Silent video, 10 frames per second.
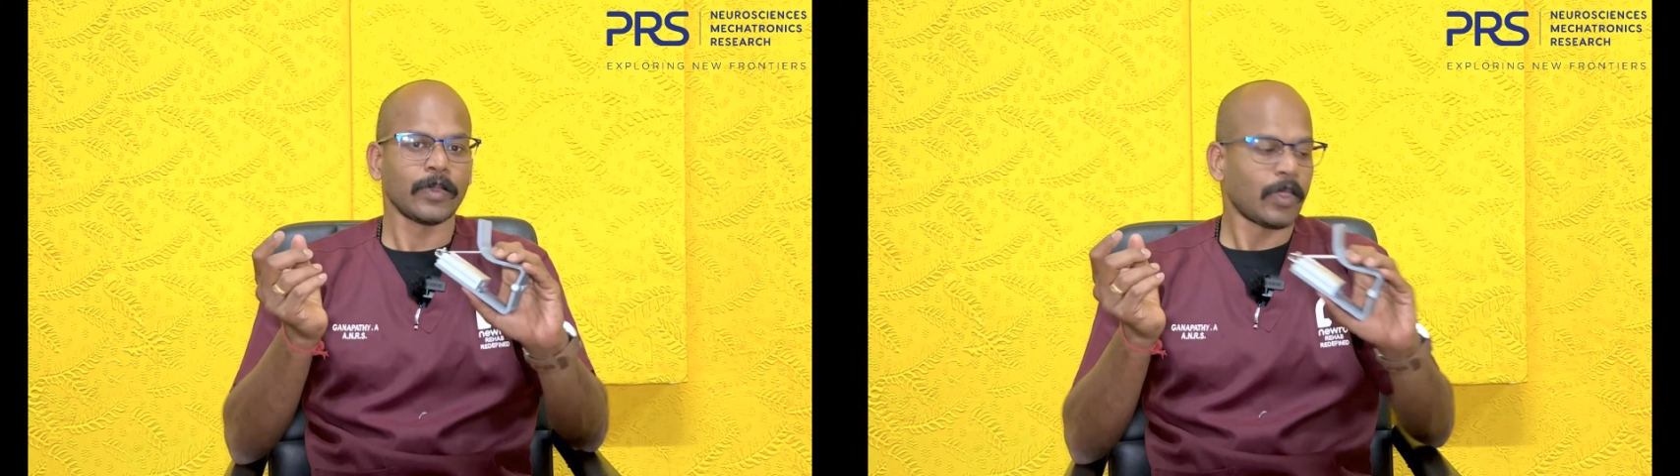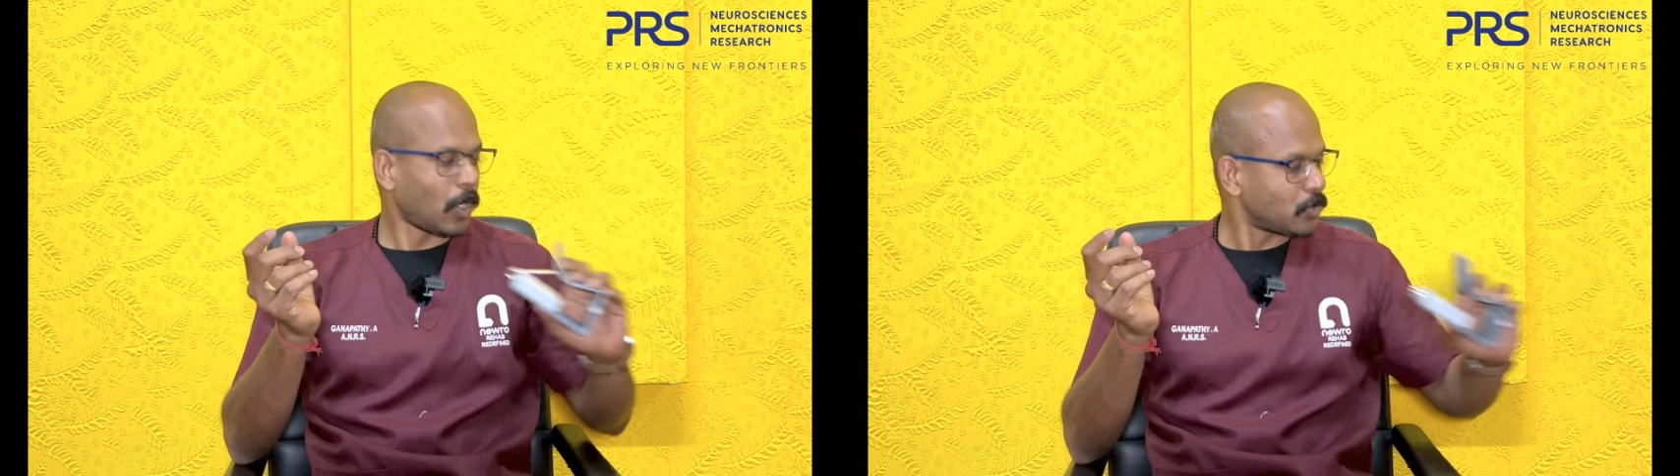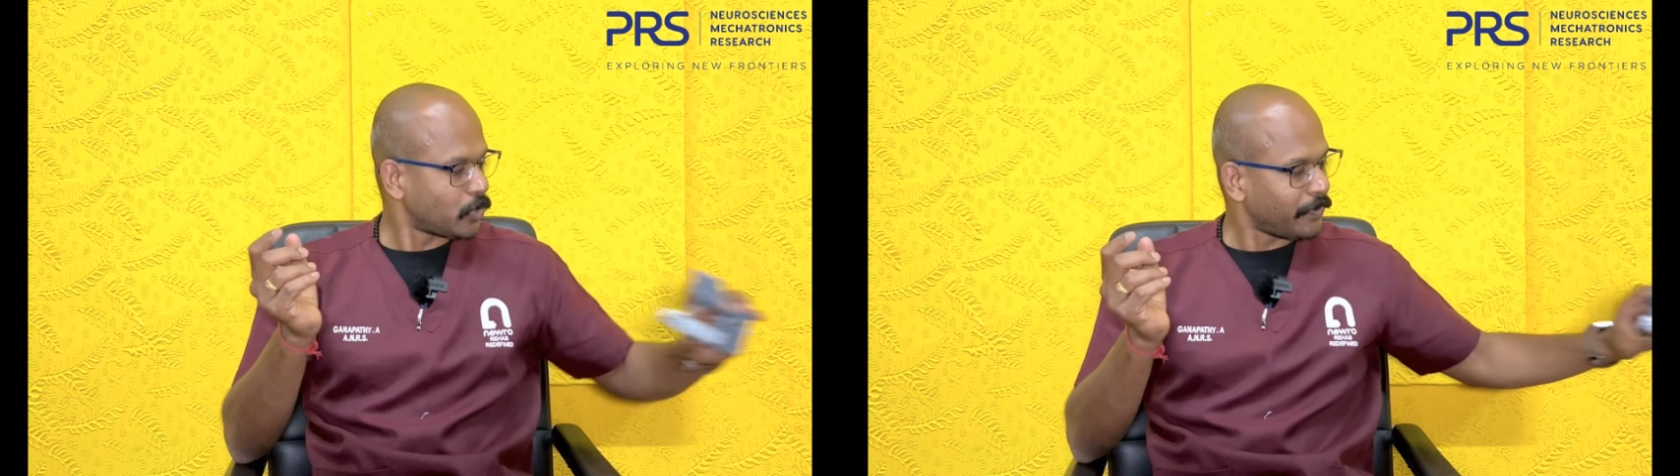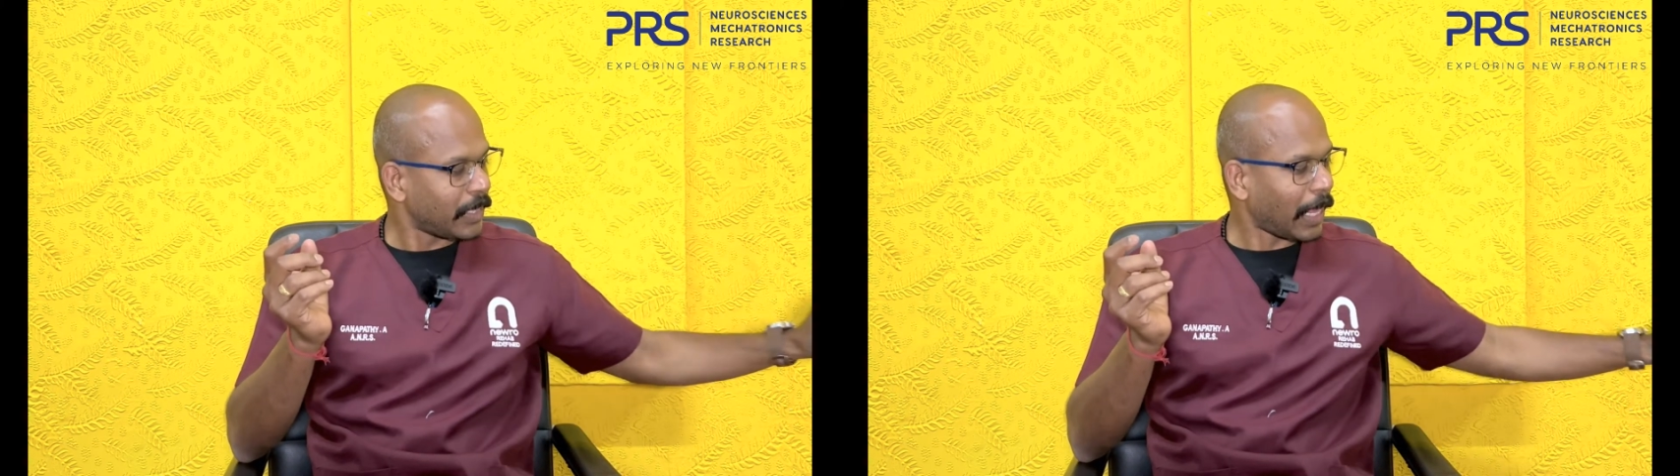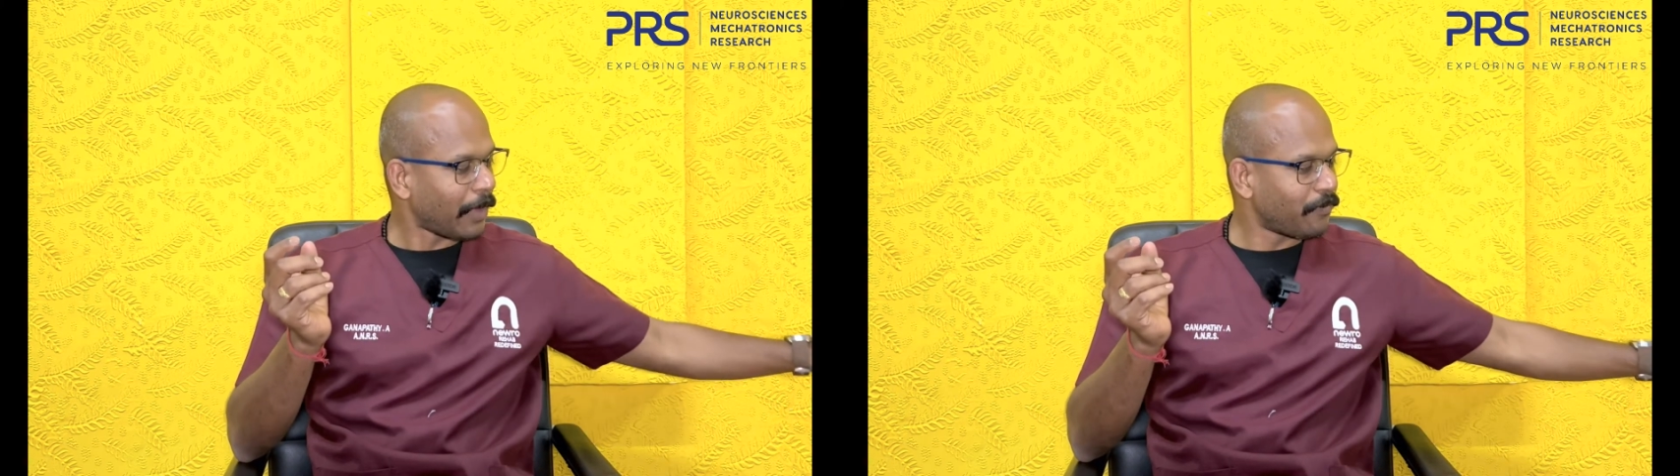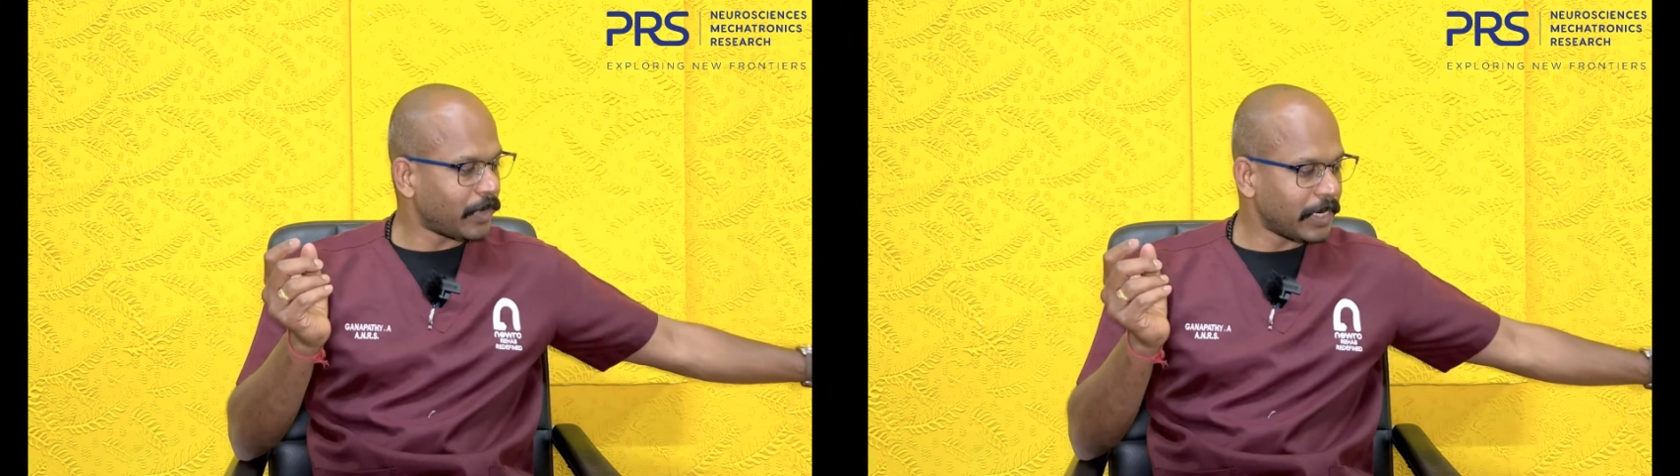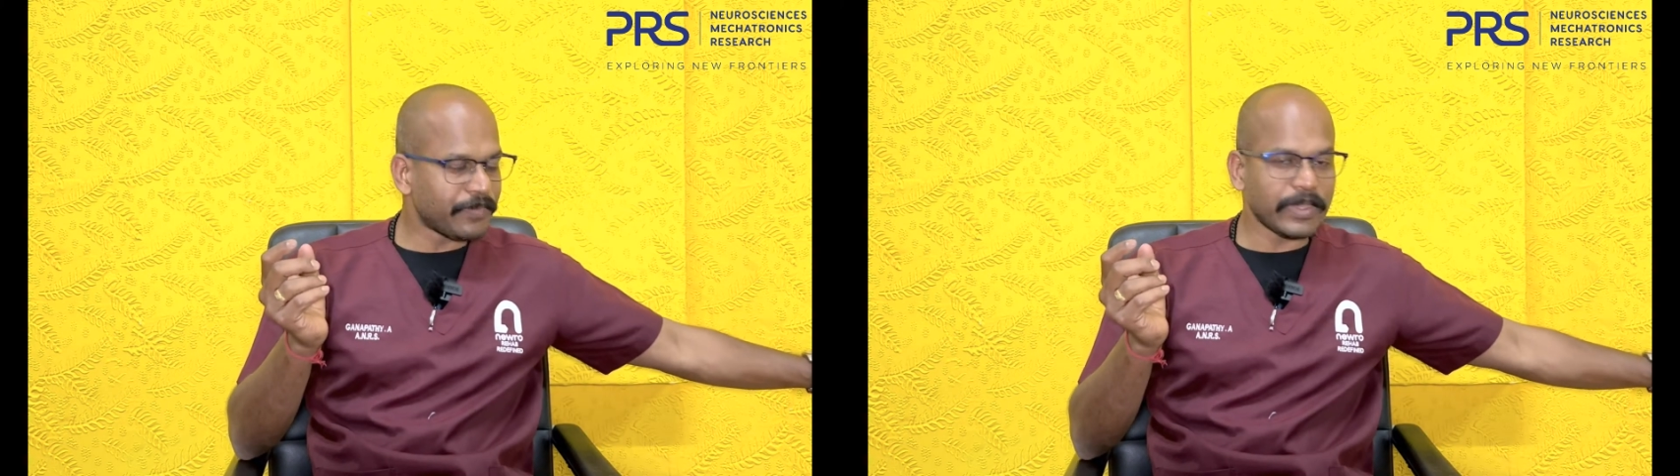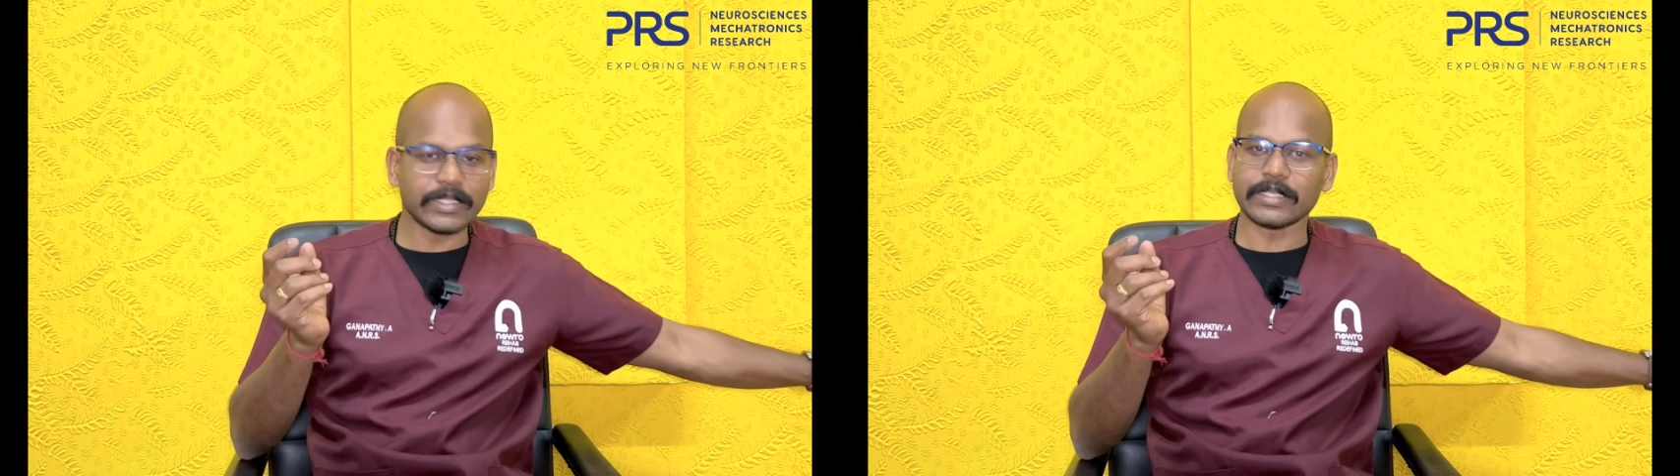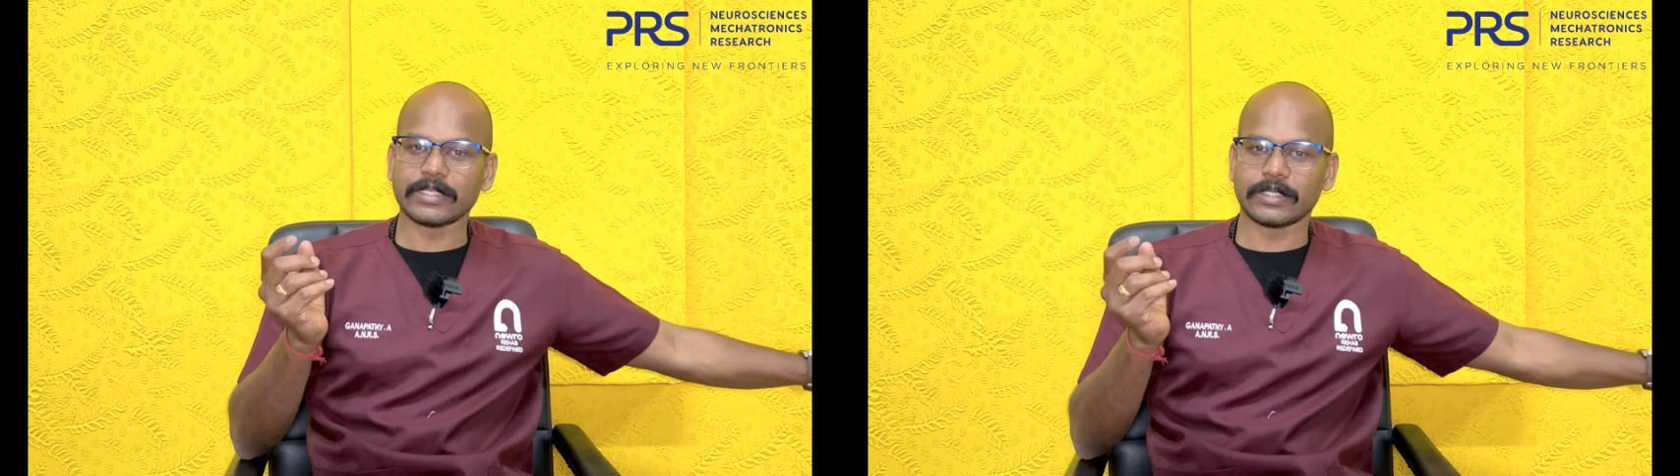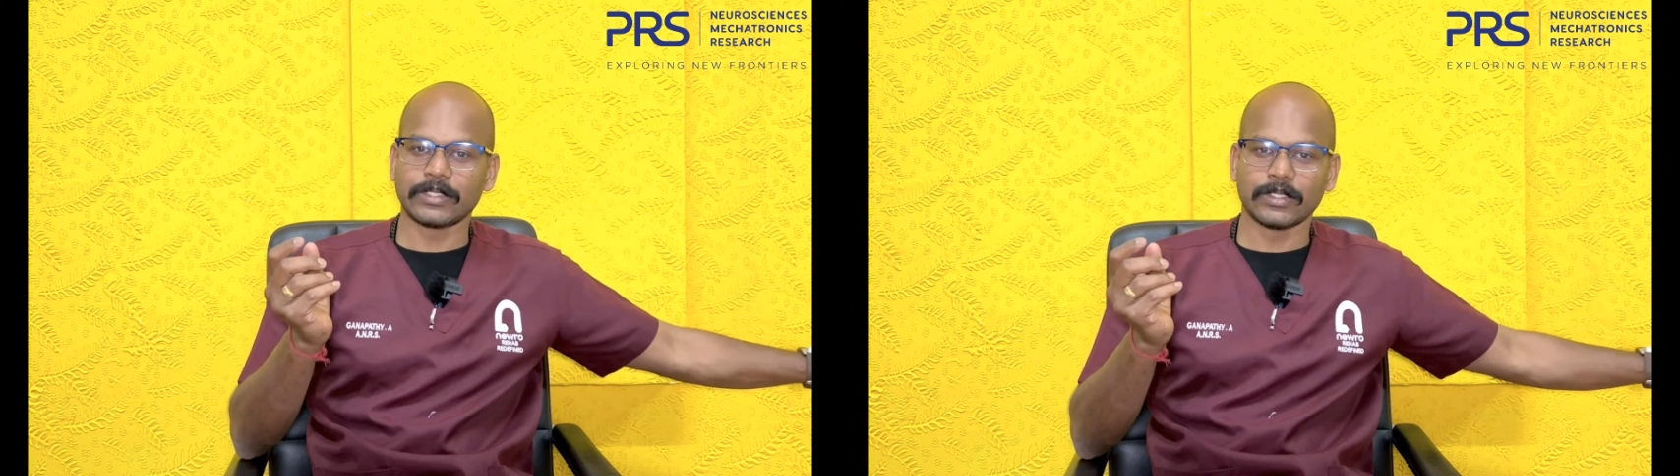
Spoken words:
Also, we have devices